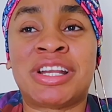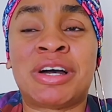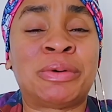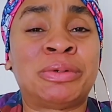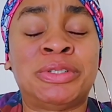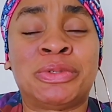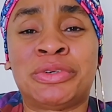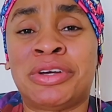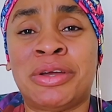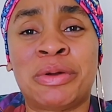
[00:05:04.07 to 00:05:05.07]
how, you know,
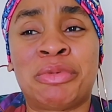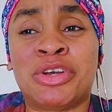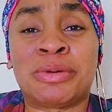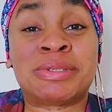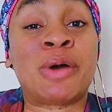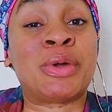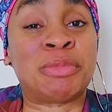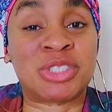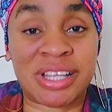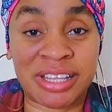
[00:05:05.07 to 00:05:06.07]
prenups, how
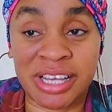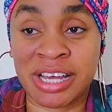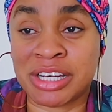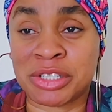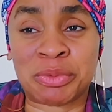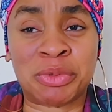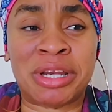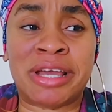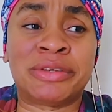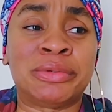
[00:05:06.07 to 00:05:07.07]
important they are as well.
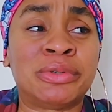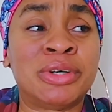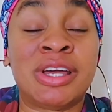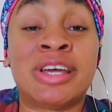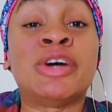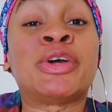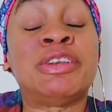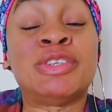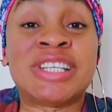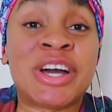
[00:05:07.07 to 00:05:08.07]
Like, no, okay,
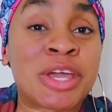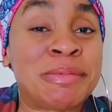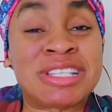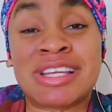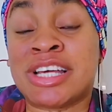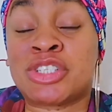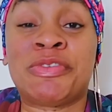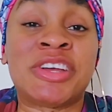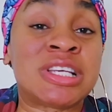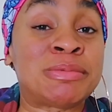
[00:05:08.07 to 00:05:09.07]
Lucy now came and said there are
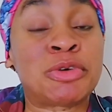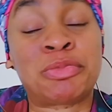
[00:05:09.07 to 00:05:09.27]
different types of